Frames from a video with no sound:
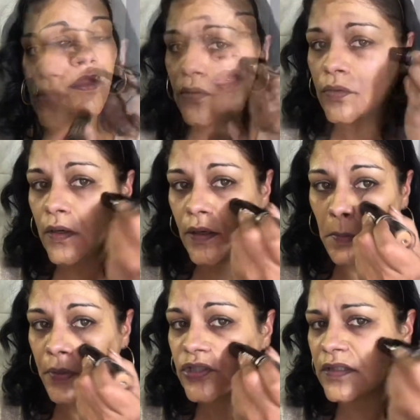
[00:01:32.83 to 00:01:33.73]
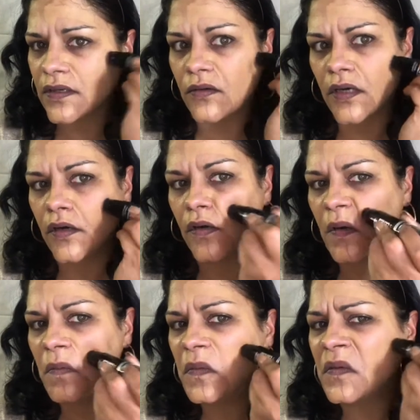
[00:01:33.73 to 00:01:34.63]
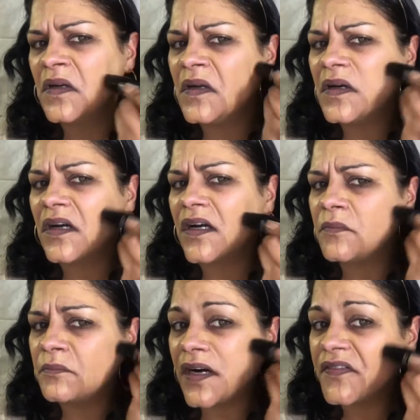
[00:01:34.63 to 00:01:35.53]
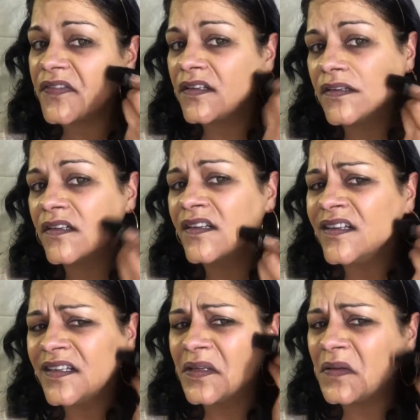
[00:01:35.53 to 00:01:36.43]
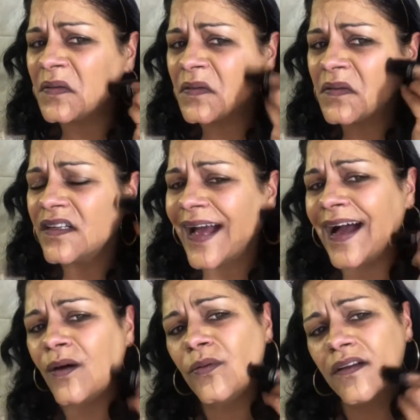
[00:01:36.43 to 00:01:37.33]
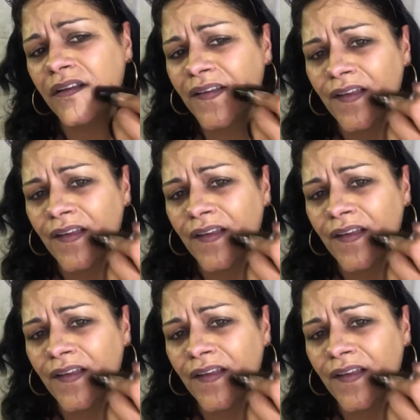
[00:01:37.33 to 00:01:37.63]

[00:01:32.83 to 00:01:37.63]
Ooh, ow, no, yeah, no, ow,